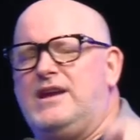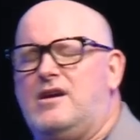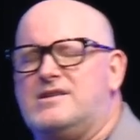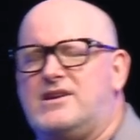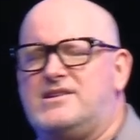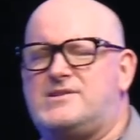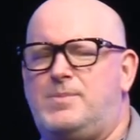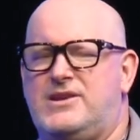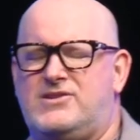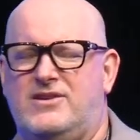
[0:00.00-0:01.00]
God's going to
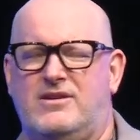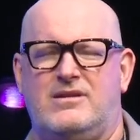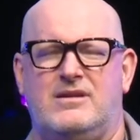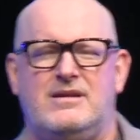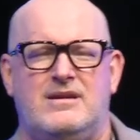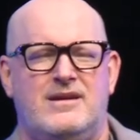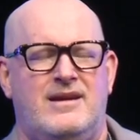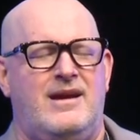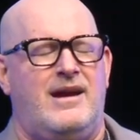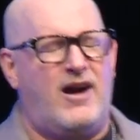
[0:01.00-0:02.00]
speak to you.
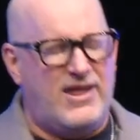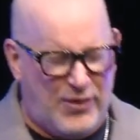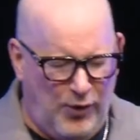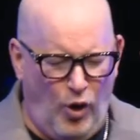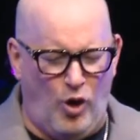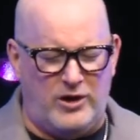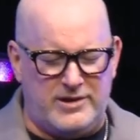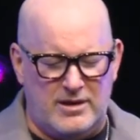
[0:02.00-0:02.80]
I thought,